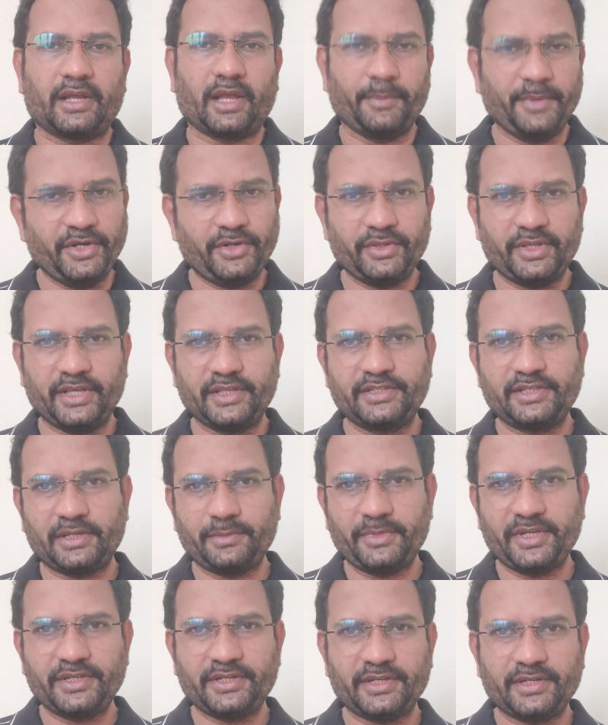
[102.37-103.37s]
Coming to the
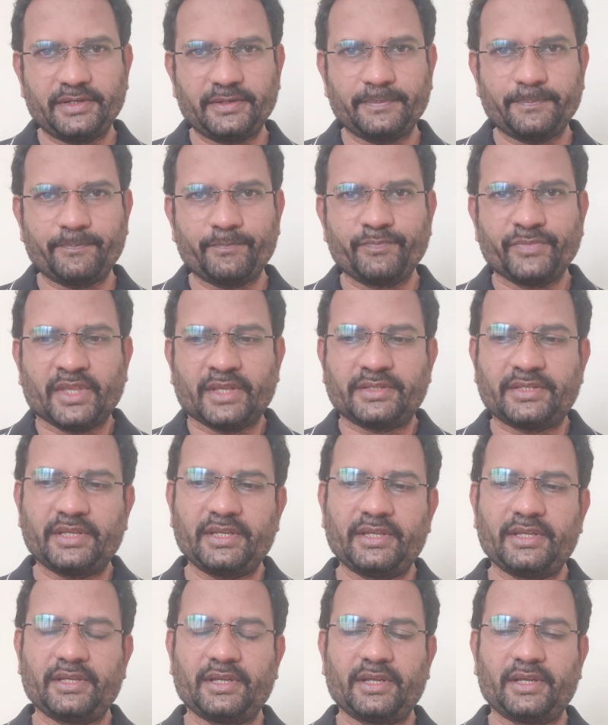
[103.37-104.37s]
examination,
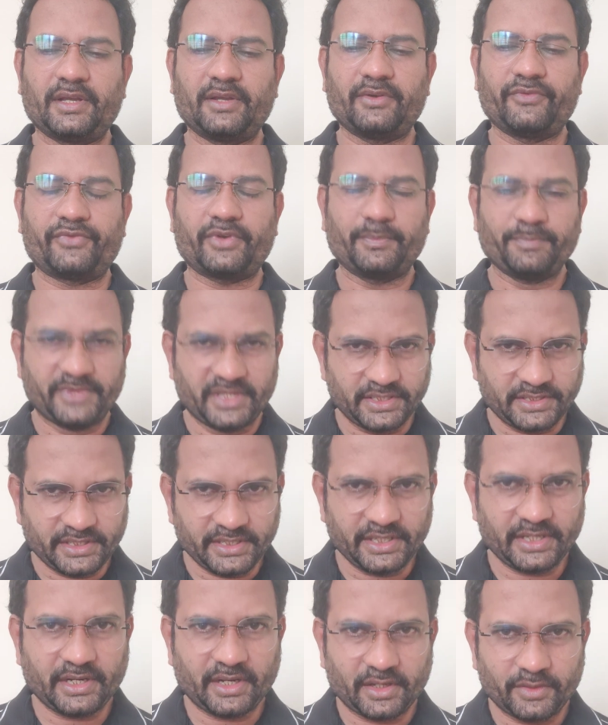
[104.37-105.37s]
see, from this
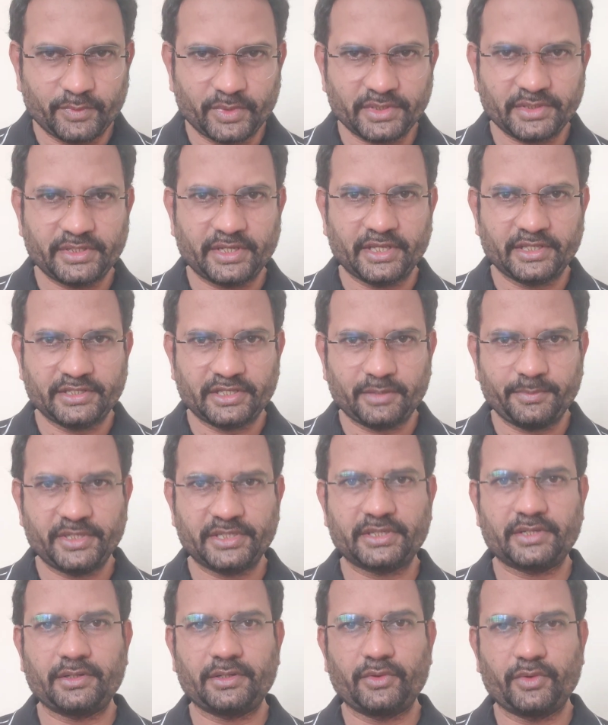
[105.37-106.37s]
year onwards, the exam
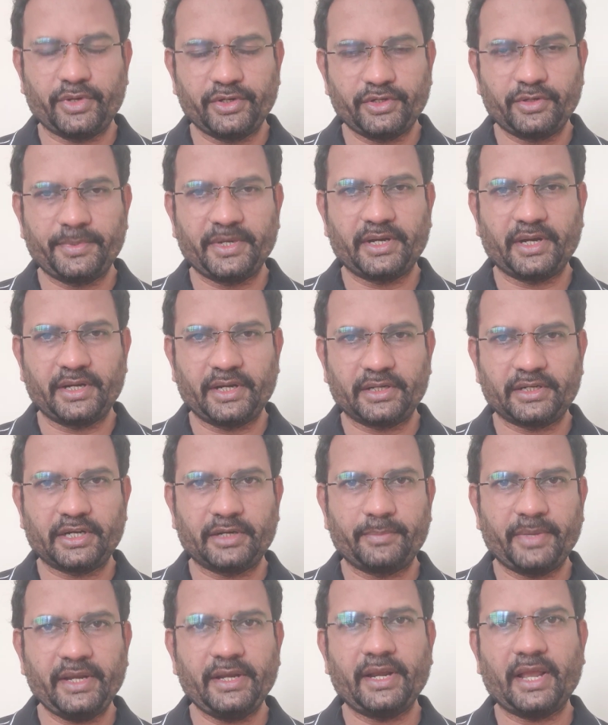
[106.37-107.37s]
is going to be
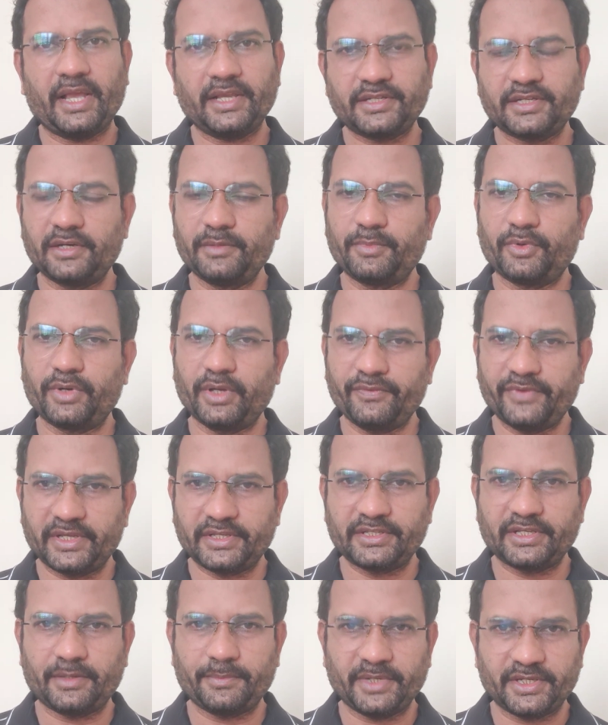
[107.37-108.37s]
conducted by National Board of
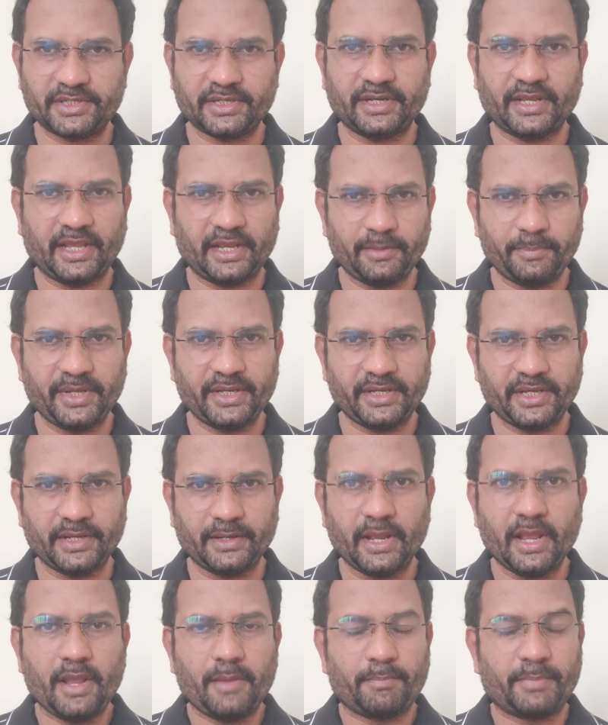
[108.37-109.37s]
Examination,
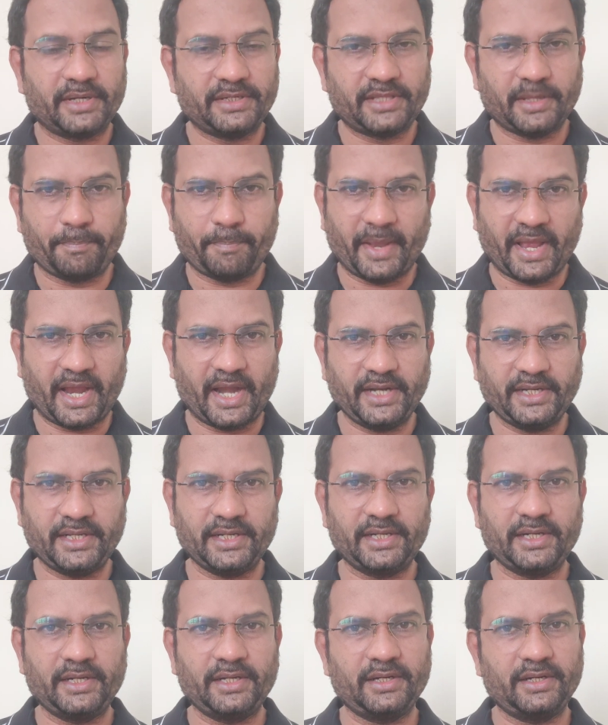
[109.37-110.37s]
NBE. But the
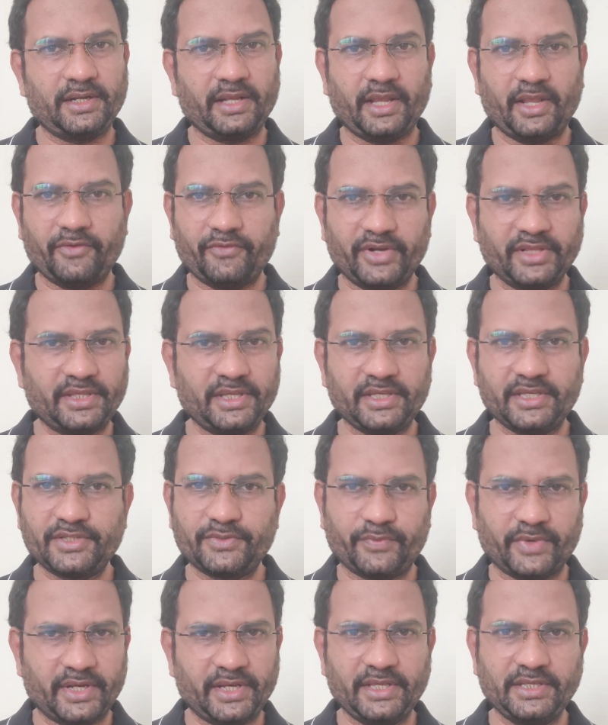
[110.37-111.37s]
pattern, everything
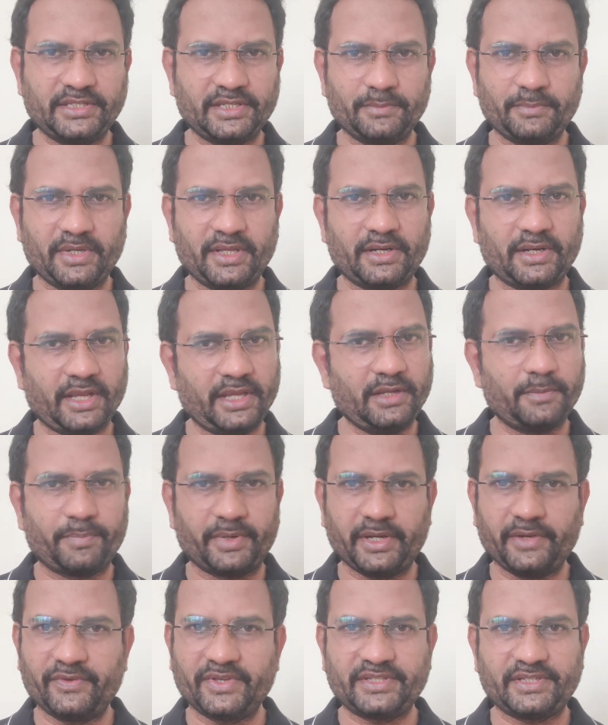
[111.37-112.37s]
is very similar like
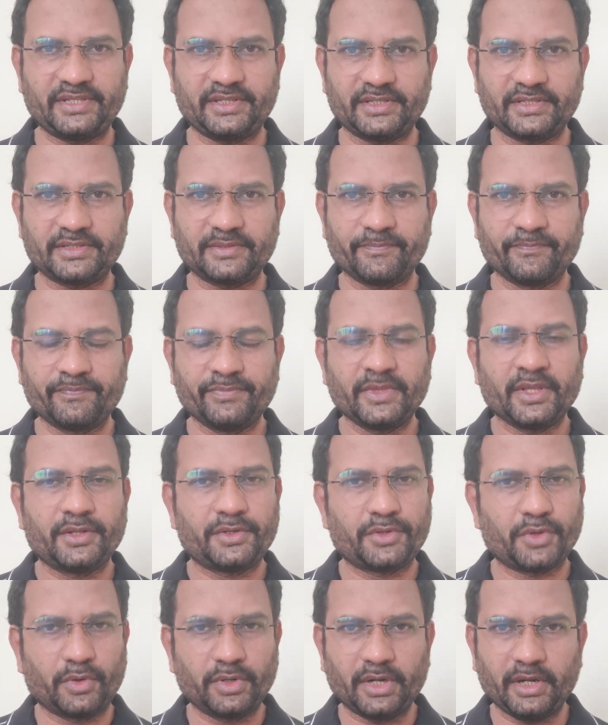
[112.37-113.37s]
previous years.
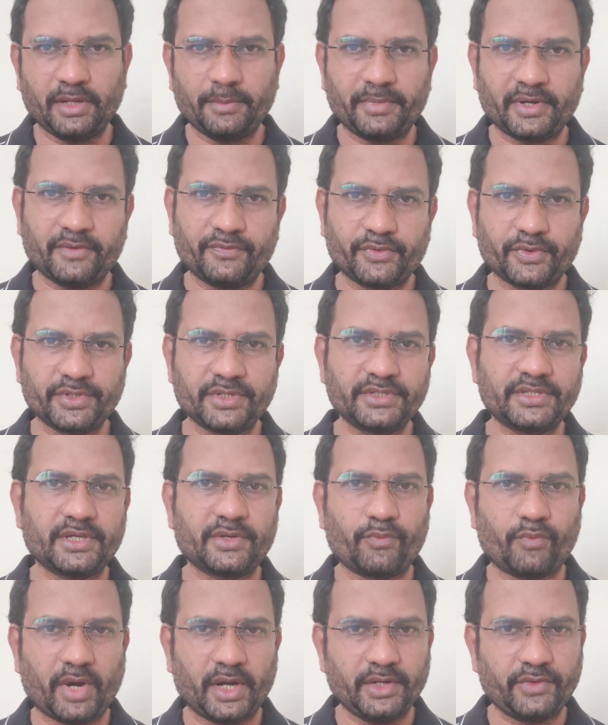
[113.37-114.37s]
Total number of questions
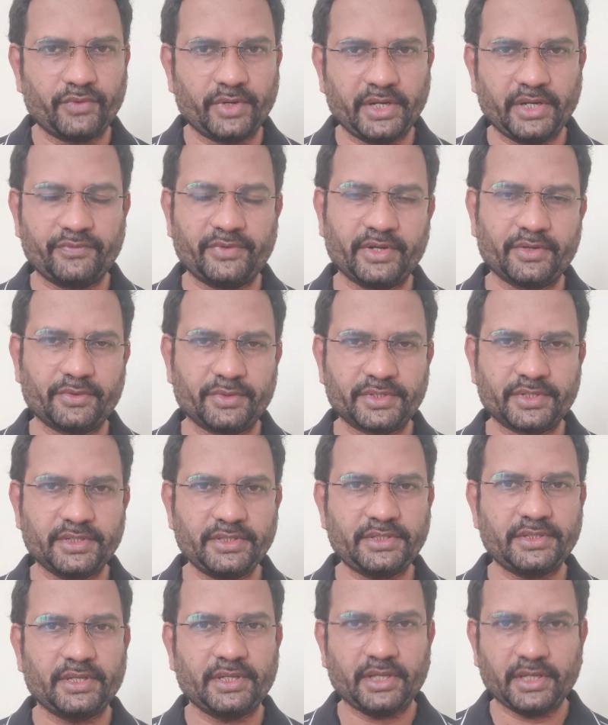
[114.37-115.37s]
are 125
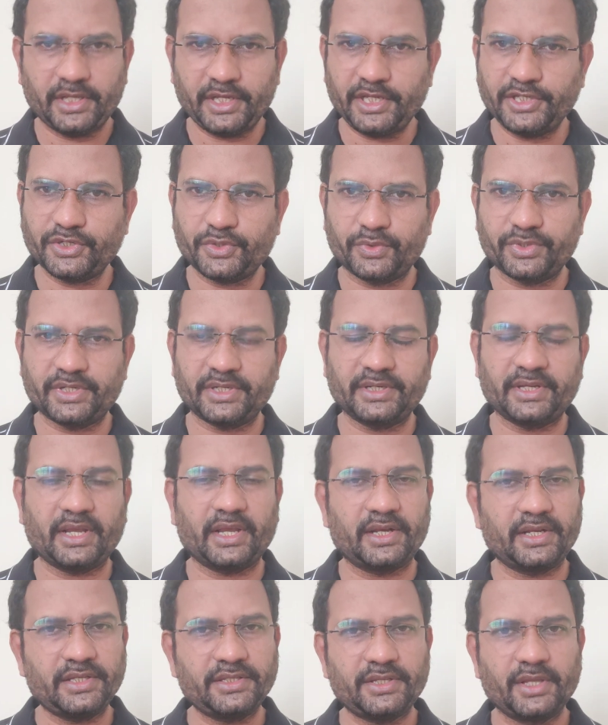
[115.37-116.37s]
questions. Each question
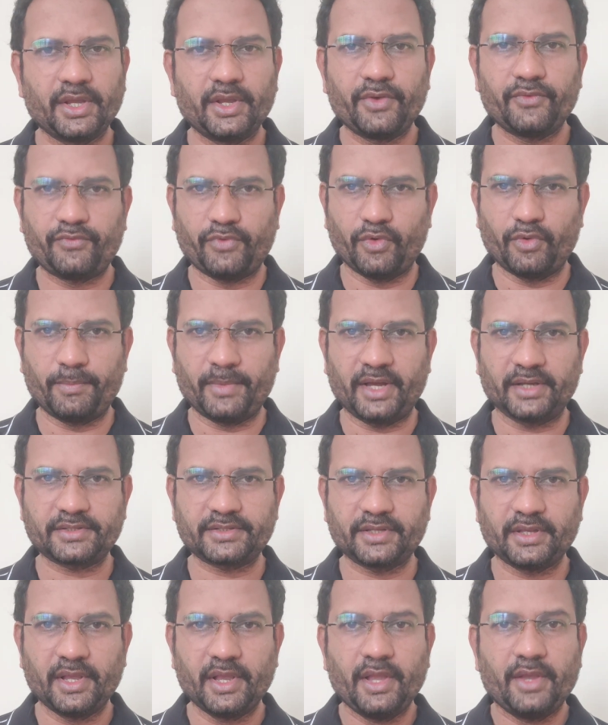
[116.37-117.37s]
carries 4
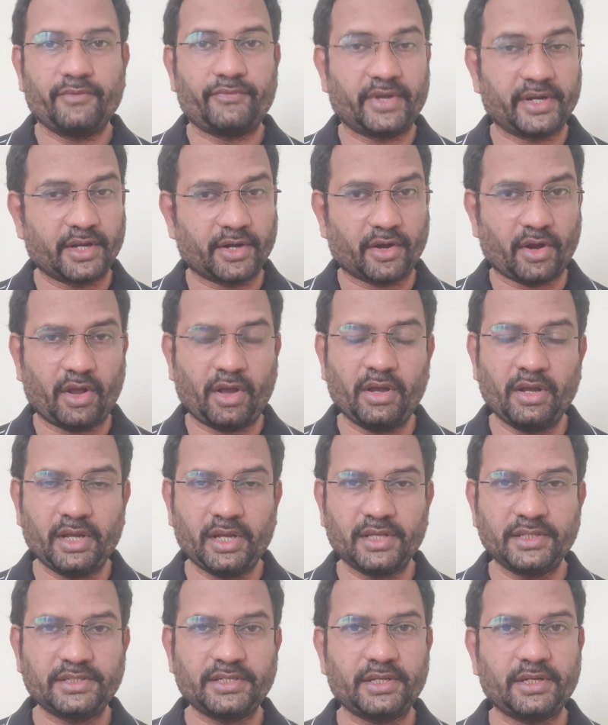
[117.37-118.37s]
marks. For a
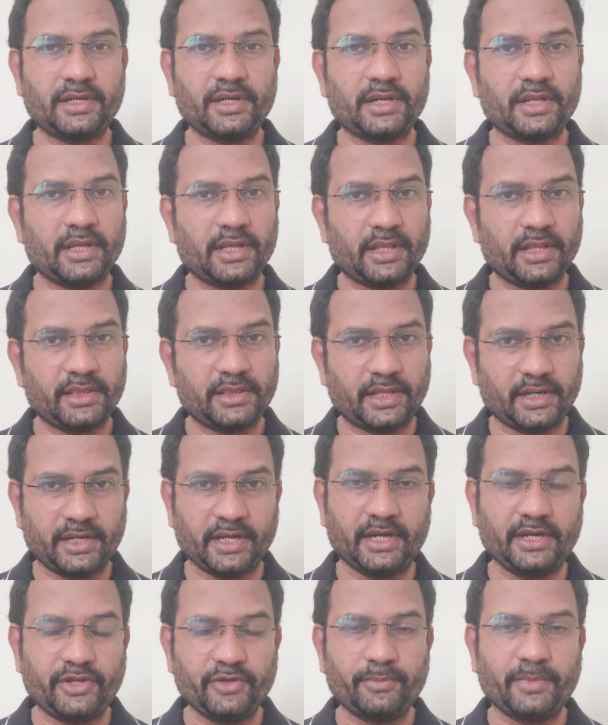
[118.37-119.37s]
wrong answer, the
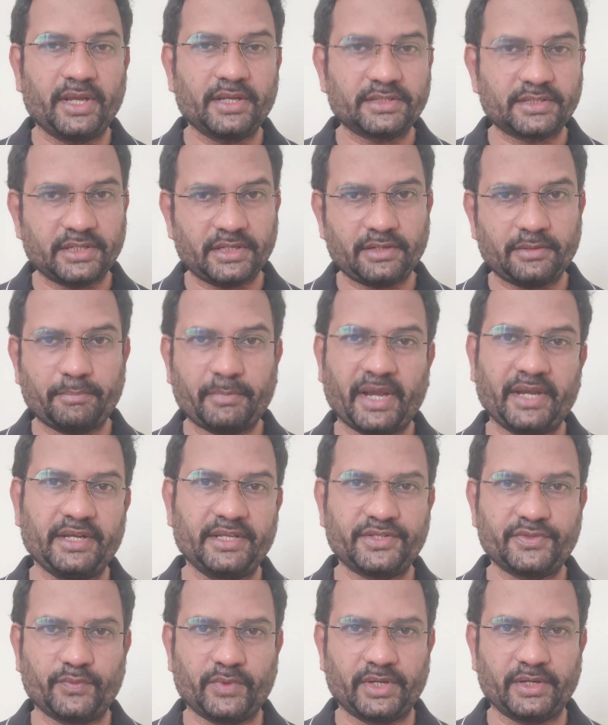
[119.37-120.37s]
negative marks are
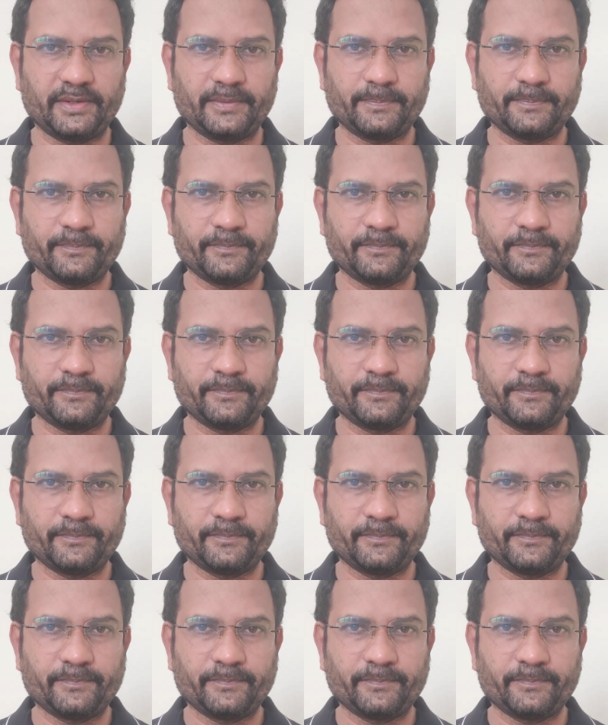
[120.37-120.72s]
minus 1.